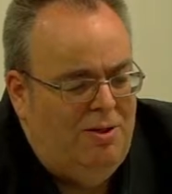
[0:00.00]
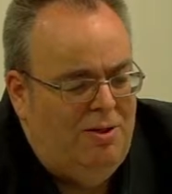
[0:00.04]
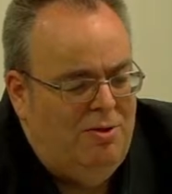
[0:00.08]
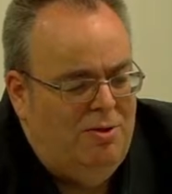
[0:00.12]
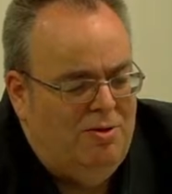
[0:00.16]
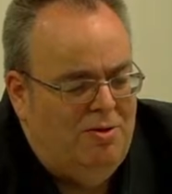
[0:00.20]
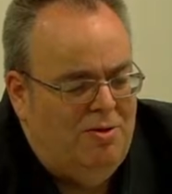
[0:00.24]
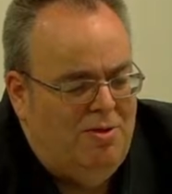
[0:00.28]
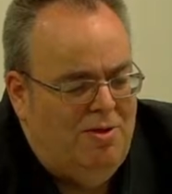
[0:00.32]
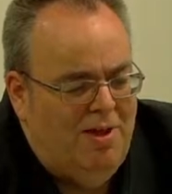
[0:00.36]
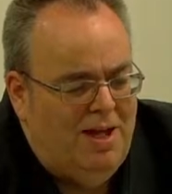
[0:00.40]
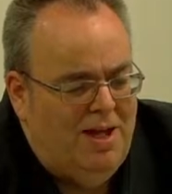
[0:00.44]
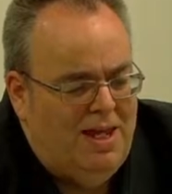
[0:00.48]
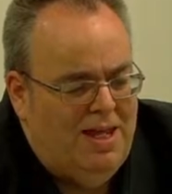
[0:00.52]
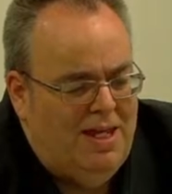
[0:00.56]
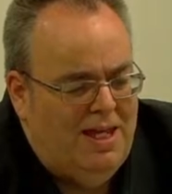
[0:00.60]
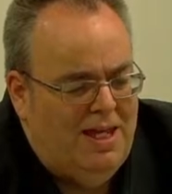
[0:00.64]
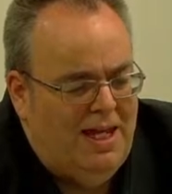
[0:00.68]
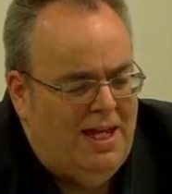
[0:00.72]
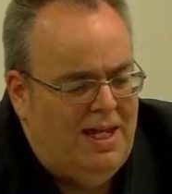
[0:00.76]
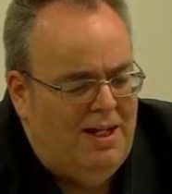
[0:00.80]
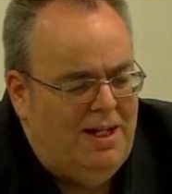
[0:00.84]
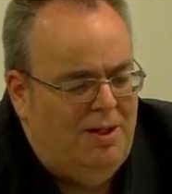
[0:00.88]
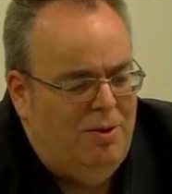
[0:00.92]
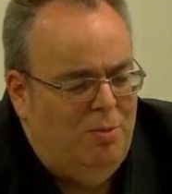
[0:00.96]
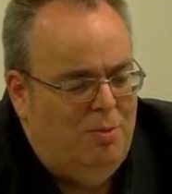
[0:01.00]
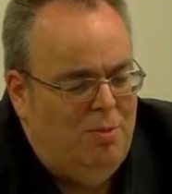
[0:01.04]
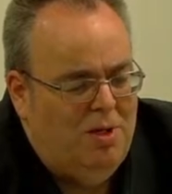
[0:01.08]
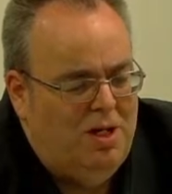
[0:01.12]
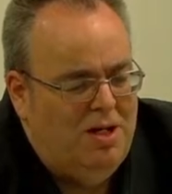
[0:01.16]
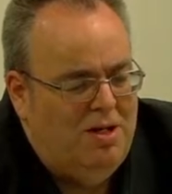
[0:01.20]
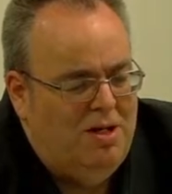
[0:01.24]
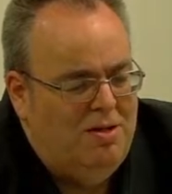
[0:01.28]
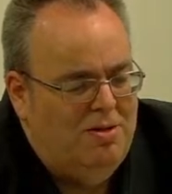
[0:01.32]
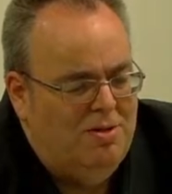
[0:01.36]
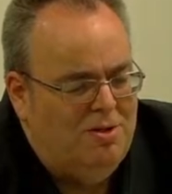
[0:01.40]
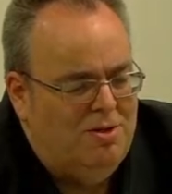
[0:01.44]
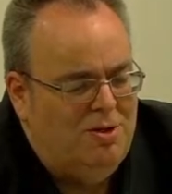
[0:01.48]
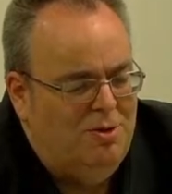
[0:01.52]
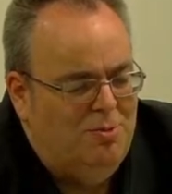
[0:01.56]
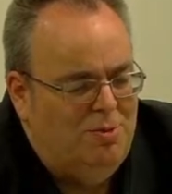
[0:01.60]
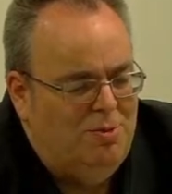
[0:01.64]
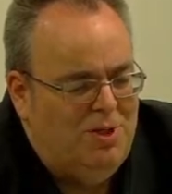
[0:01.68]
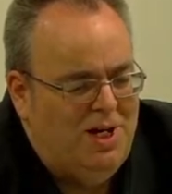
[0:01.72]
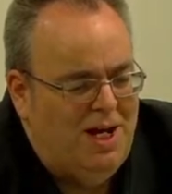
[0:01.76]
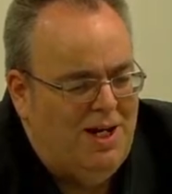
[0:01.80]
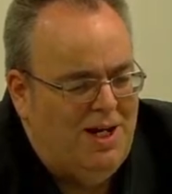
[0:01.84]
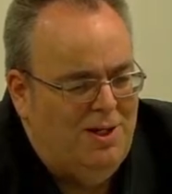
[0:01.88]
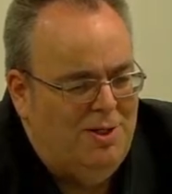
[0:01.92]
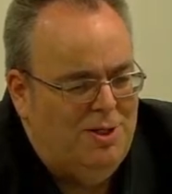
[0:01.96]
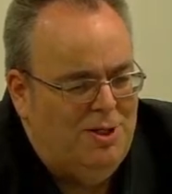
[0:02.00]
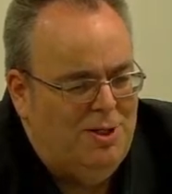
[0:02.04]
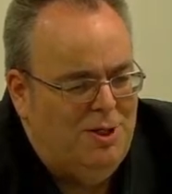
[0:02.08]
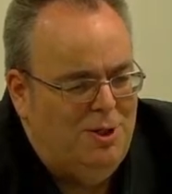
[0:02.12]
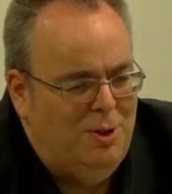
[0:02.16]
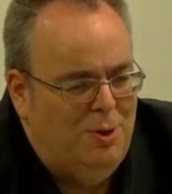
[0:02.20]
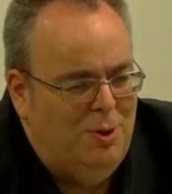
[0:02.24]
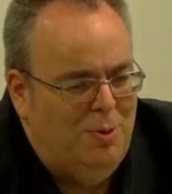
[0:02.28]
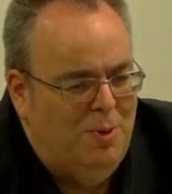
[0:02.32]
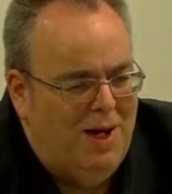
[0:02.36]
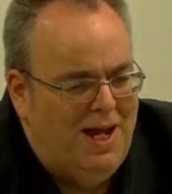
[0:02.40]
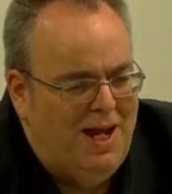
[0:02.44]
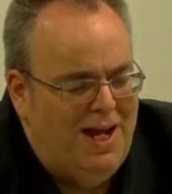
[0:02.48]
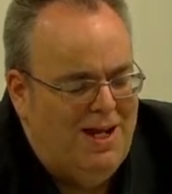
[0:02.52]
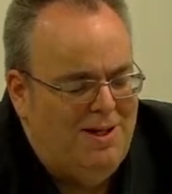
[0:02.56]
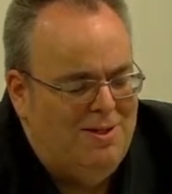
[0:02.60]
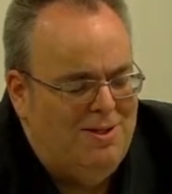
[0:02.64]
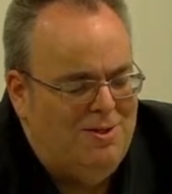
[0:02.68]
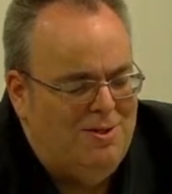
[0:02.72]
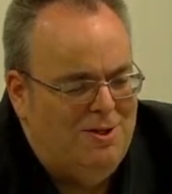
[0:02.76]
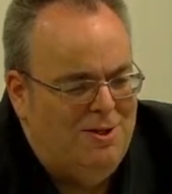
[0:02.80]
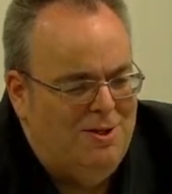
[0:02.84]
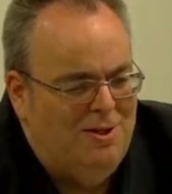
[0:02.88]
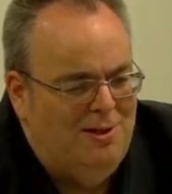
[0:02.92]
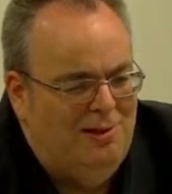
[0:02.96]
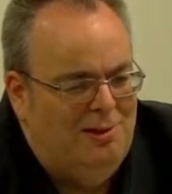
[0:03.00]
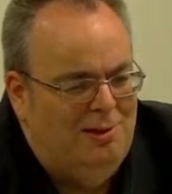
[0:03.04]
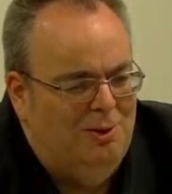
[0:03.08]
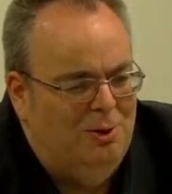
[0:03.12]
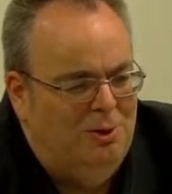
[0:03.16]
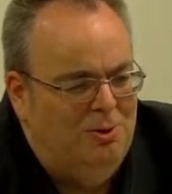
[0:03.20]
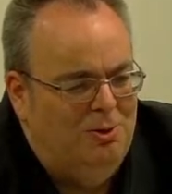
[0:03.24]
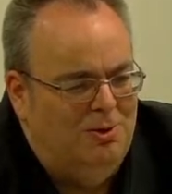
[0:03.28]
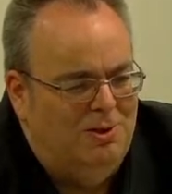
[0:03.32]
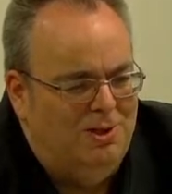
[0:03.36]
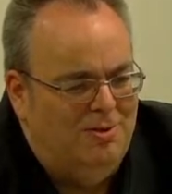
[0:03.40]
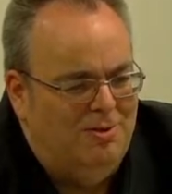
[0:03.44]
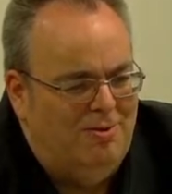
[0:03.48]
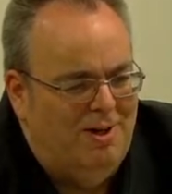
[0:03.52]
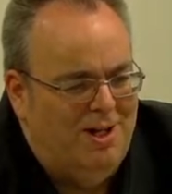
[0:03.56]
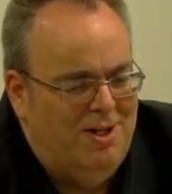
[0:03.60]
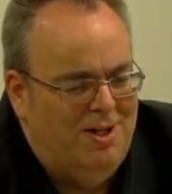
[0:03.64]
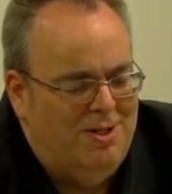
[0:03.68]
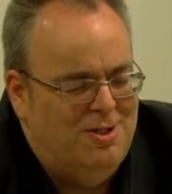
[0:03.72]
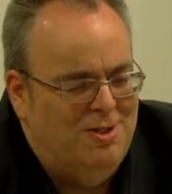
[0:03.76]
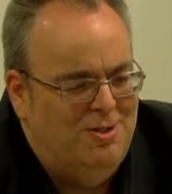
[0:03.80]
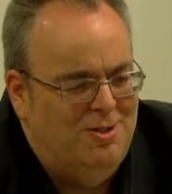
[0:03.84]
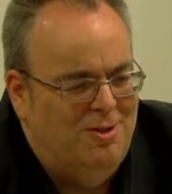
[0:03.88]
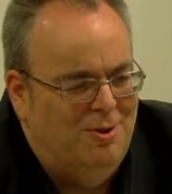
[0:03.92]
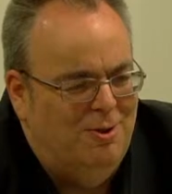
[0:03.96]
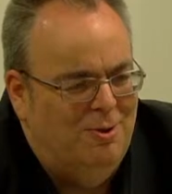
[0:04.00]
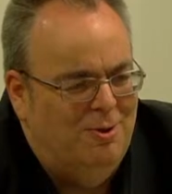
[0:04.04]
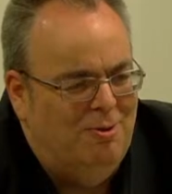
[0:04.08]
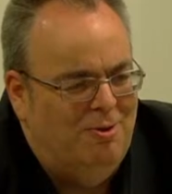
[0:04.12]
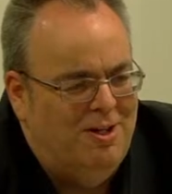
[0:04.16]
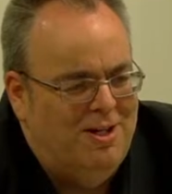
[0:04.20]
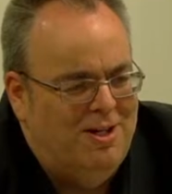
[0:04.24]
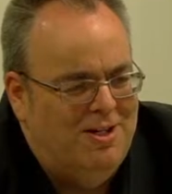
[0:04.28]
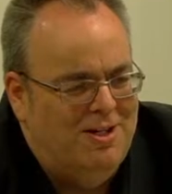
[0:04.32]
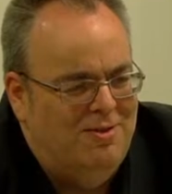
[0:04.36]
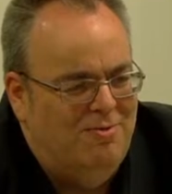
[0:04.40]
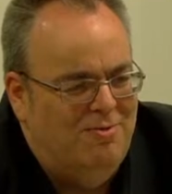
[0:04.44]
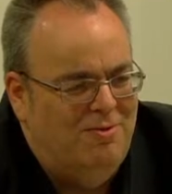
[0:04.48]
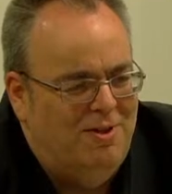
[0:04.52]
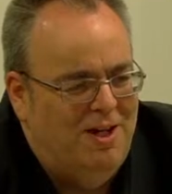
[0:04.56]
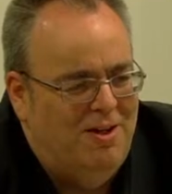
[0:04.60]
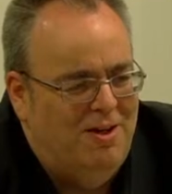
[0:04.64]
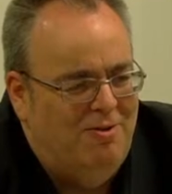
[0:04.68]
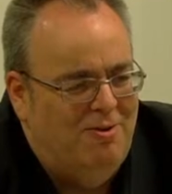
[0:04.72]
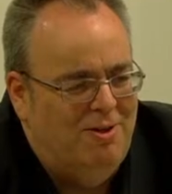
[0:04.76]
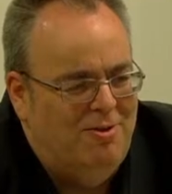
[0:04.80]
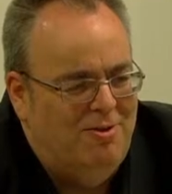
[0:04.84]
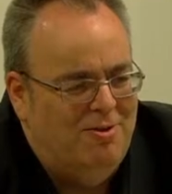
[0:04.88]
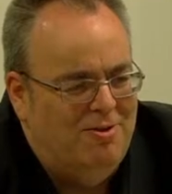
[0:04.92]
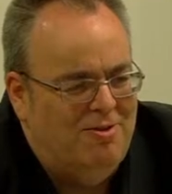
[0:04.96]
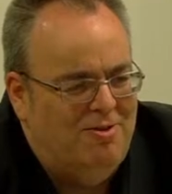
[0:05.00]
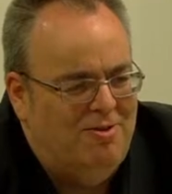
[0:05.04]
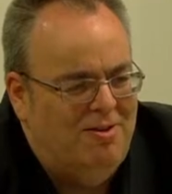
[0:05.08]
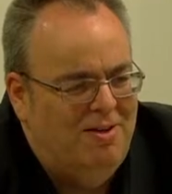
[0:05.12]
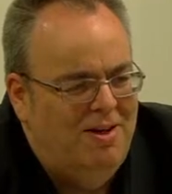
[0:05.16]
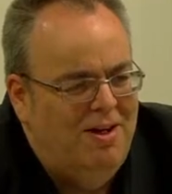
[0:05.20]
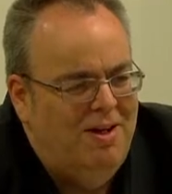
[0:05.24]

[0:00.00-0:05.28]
they can be subject to external alteration or interference.